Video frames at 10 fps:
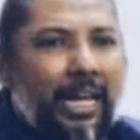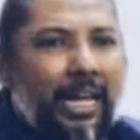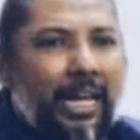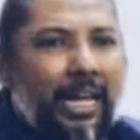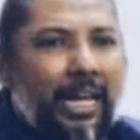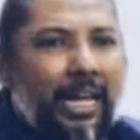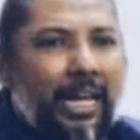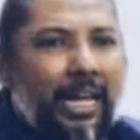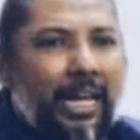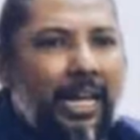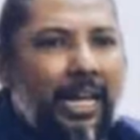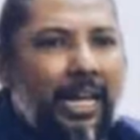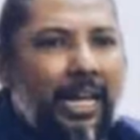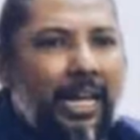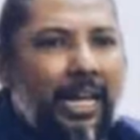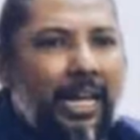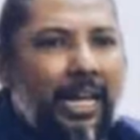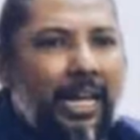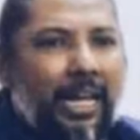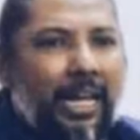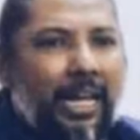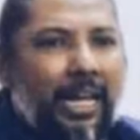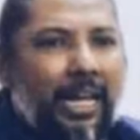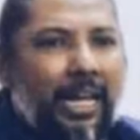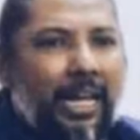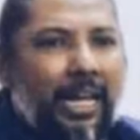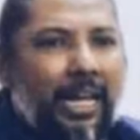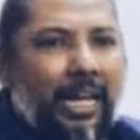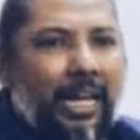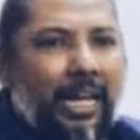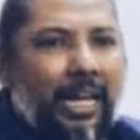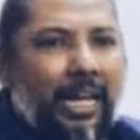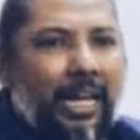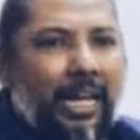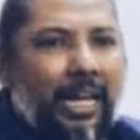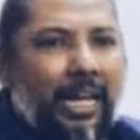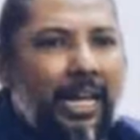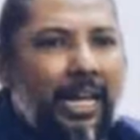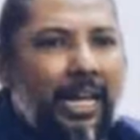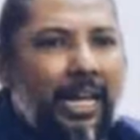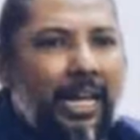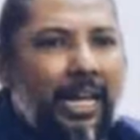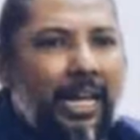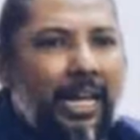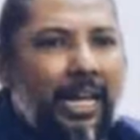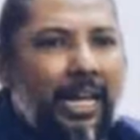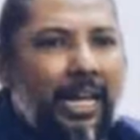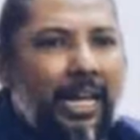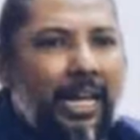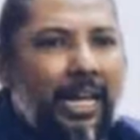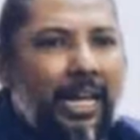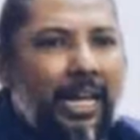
The face doesn't move, so there is nothing to read.